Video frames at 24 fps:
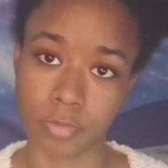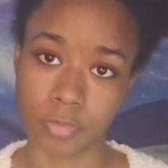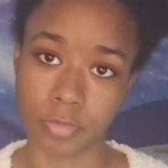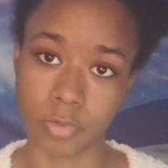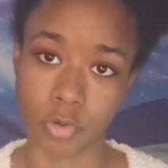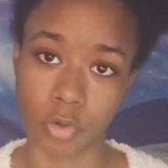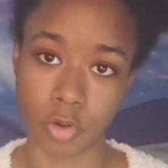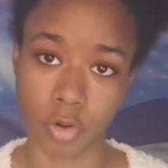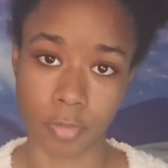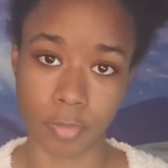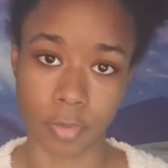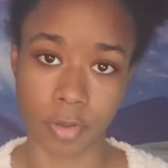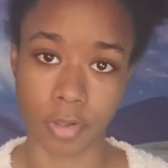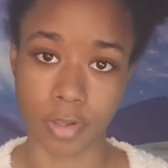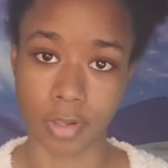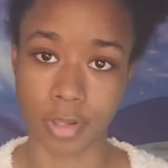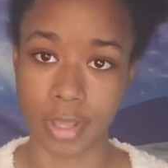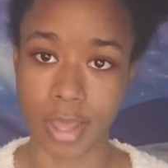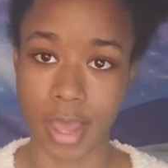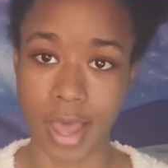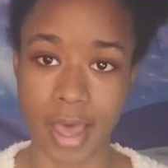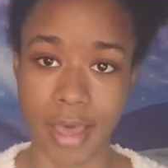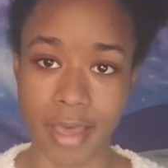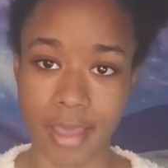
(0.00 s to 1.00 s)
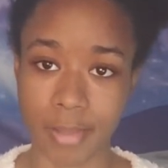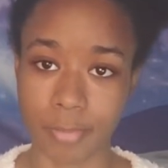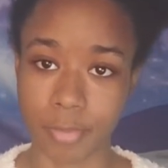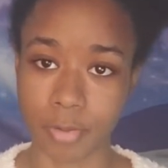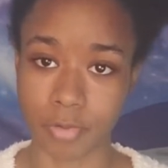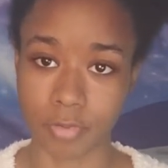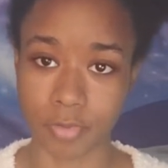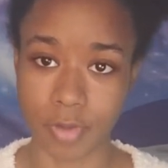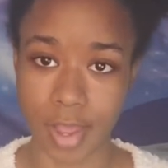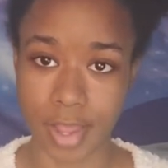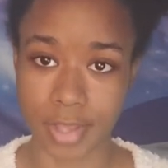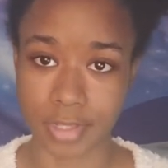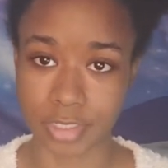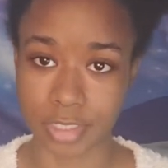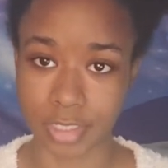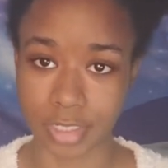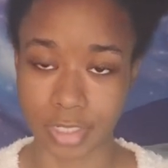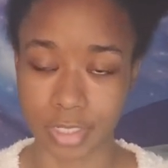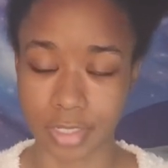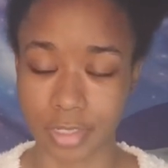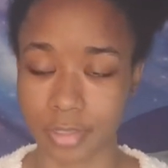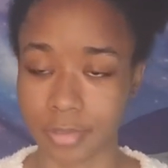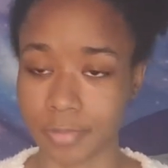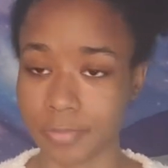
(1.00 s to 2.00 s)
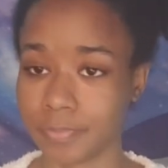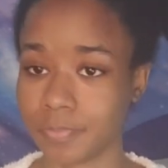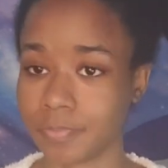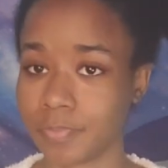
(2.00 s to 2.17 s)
normal, high porosity.